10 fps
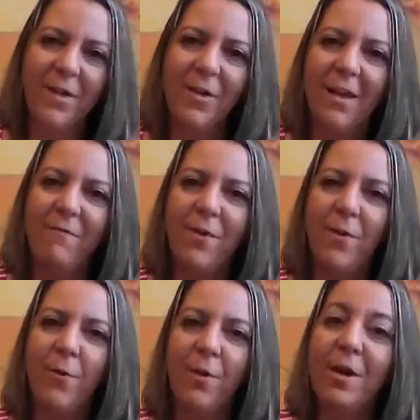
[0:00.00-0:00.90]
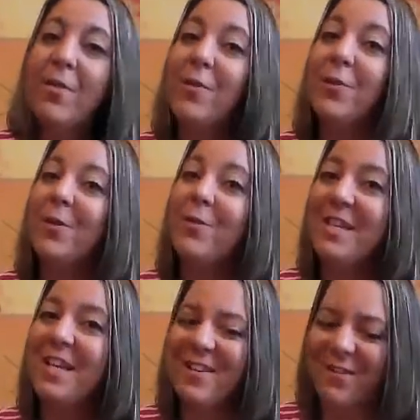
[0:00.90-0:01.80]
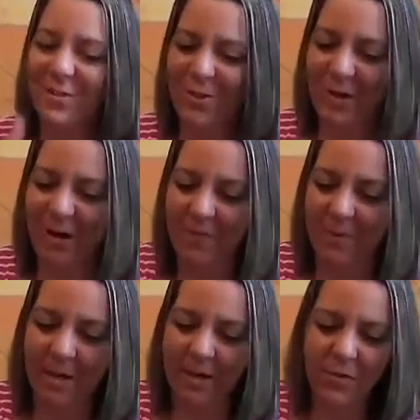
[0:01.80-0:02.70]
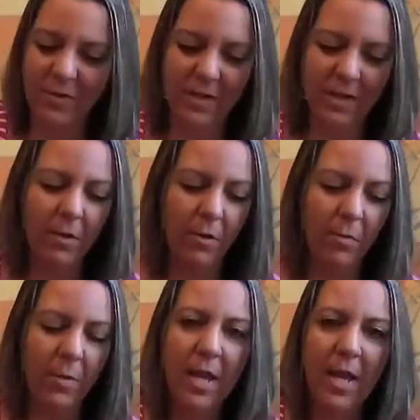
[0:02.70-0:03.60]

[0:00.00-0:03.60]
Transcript: Kaler gave you another glue stick so that you have some extras at home.